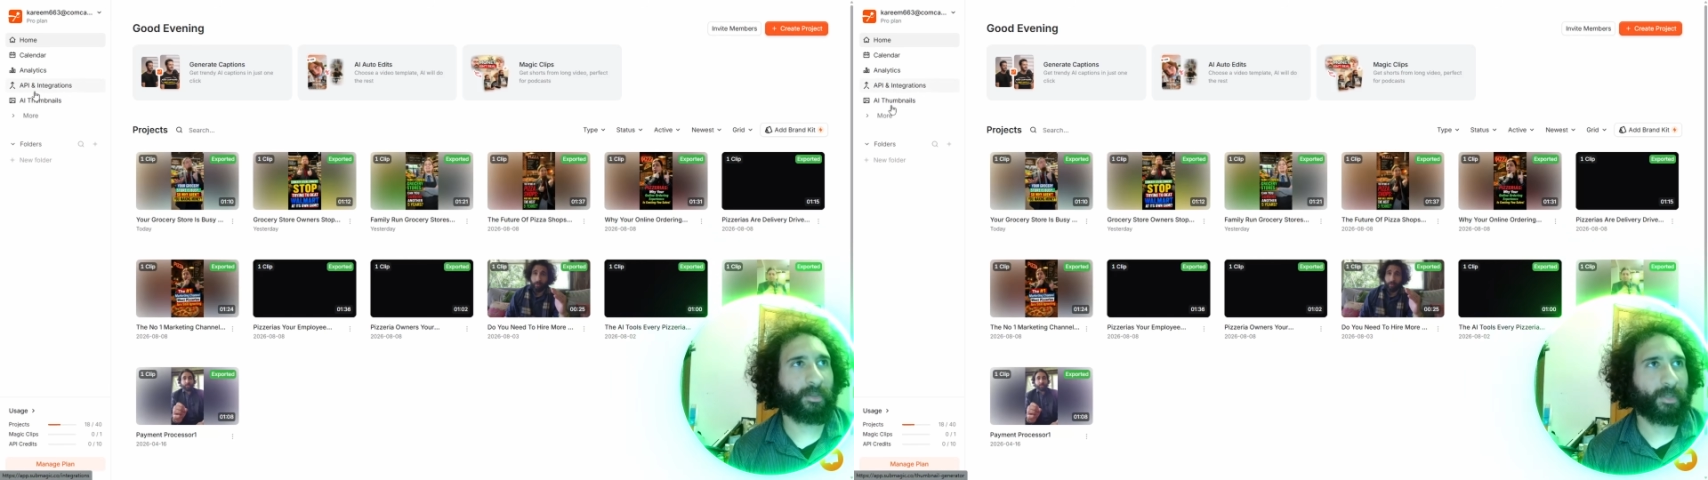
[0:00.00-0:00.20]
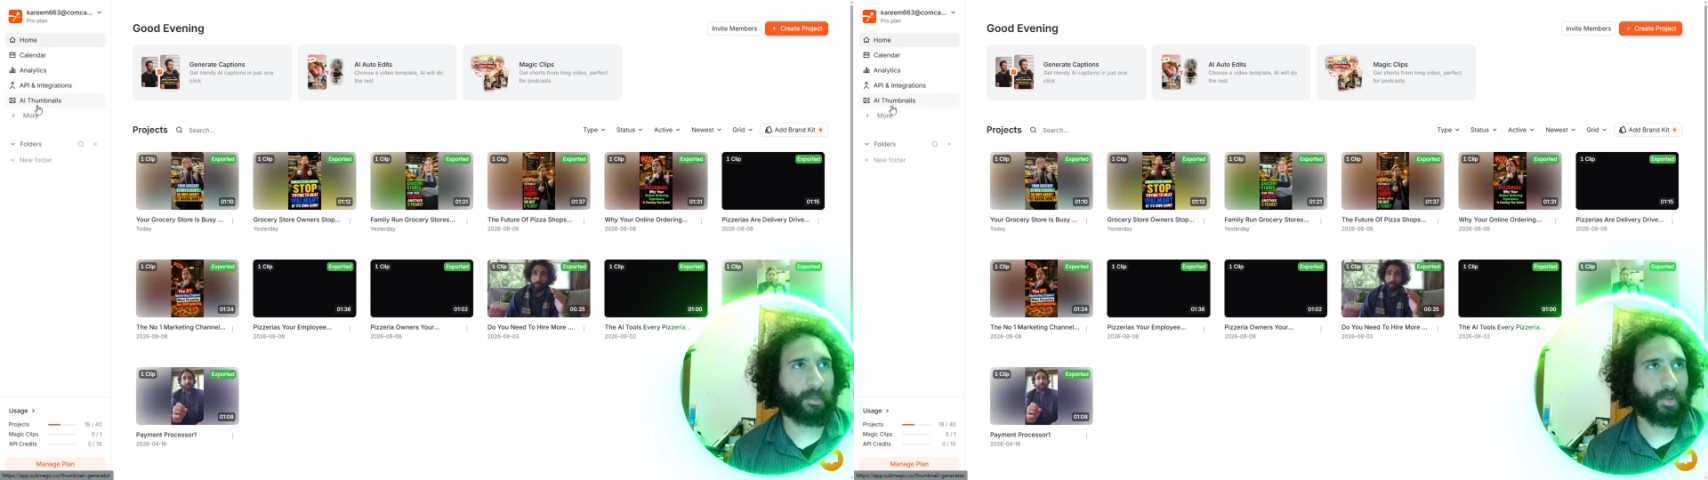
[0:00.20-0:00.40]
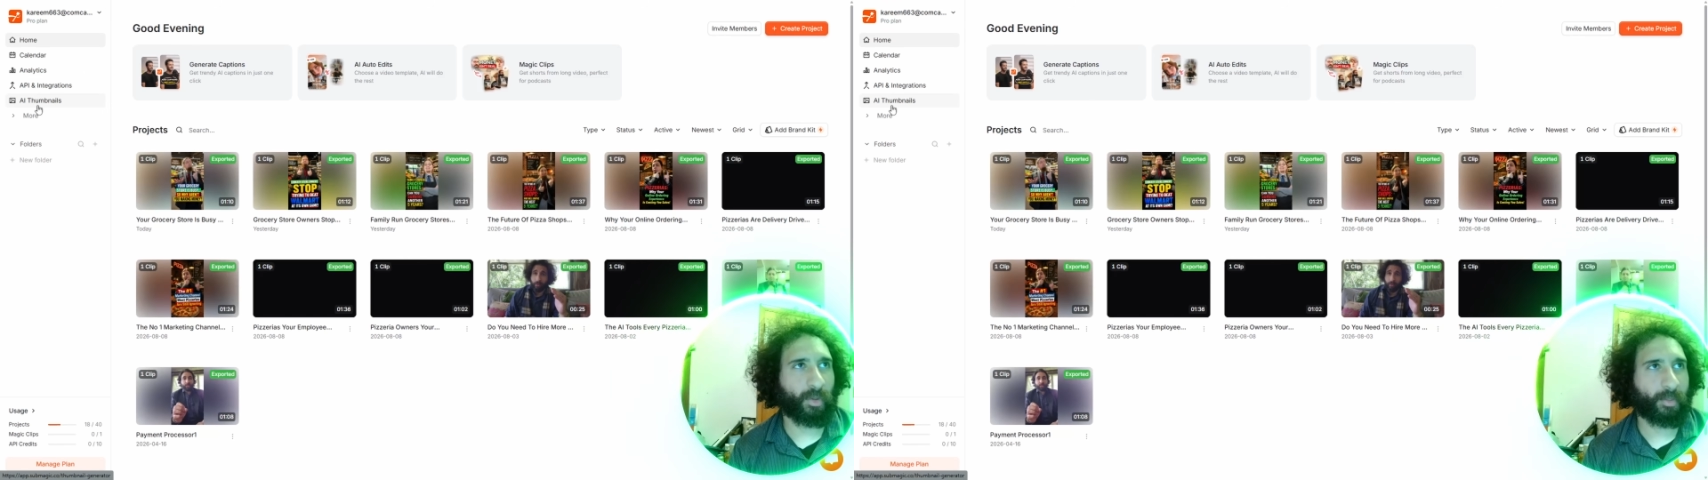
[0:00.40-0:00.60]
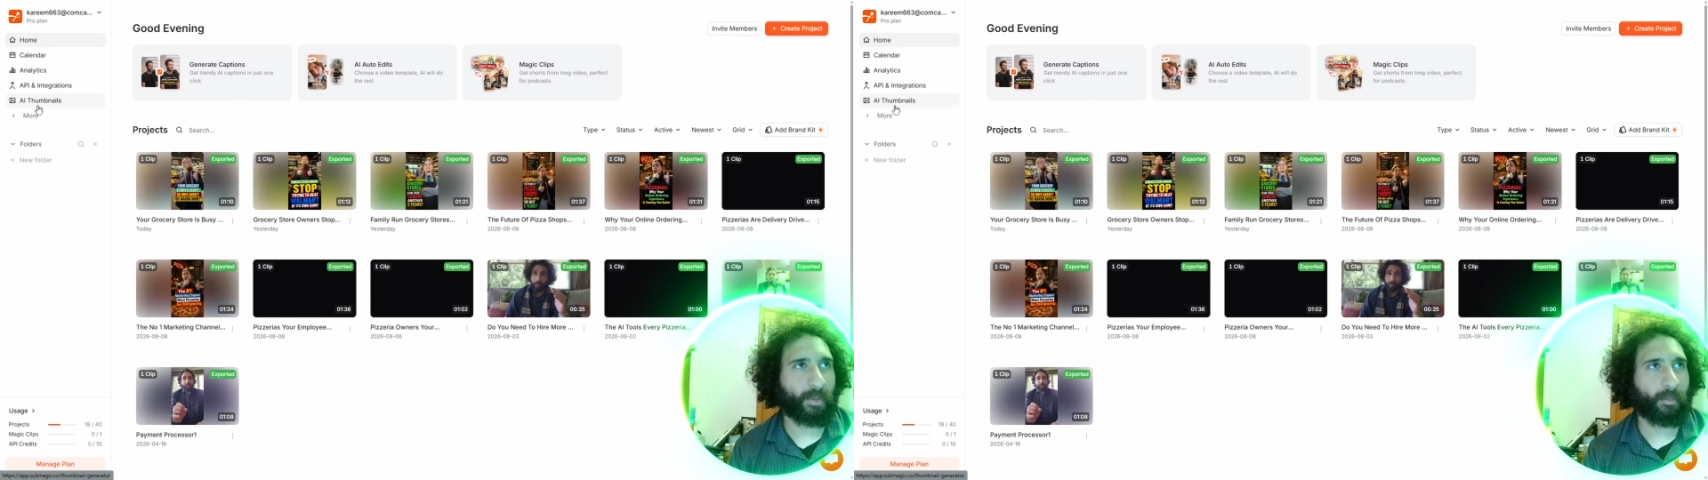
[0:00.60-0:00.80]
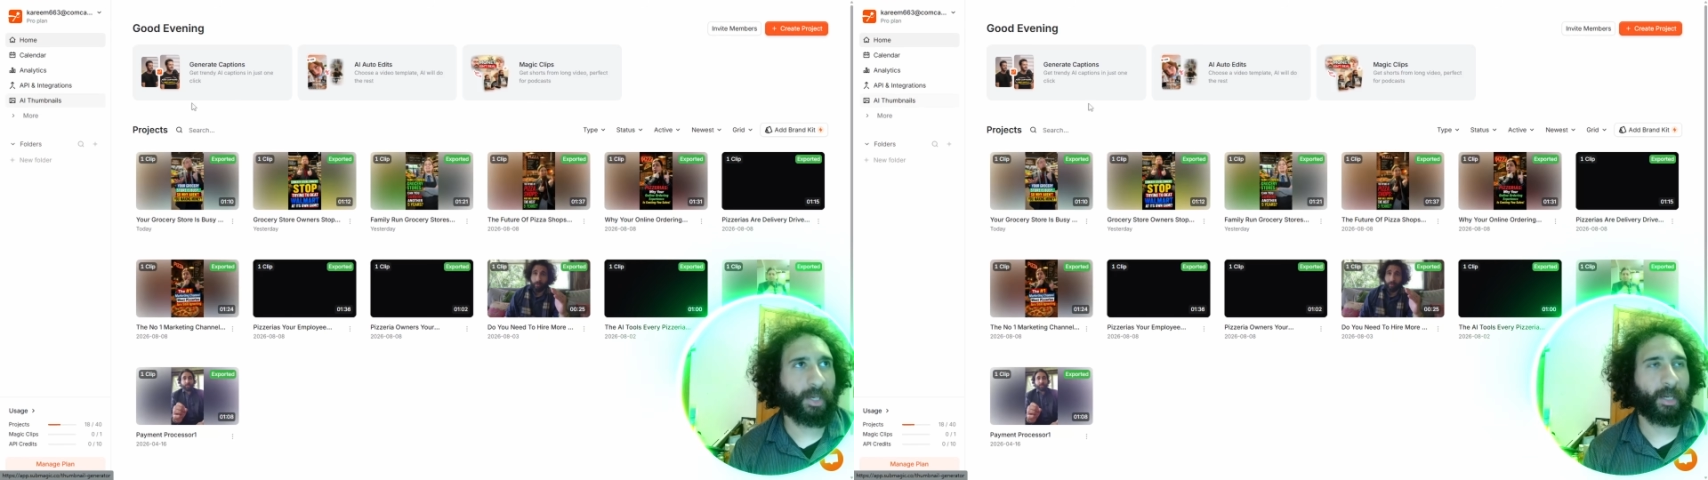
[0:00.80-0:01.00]

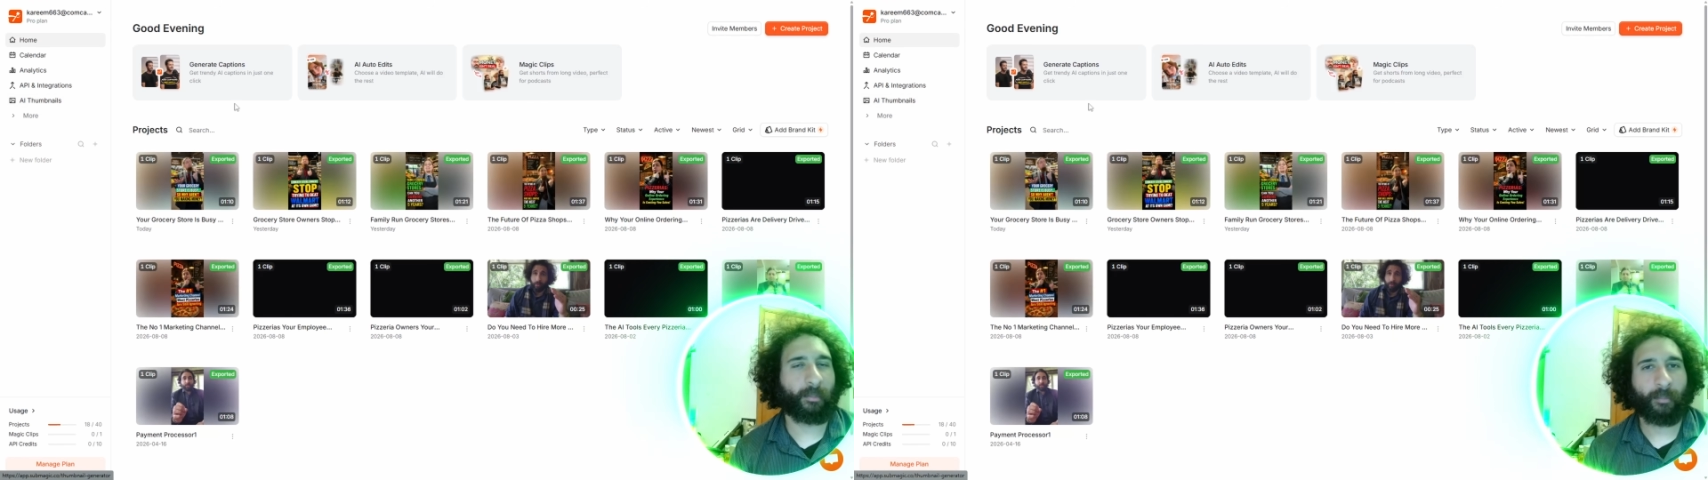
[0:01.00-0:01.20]
subscription, but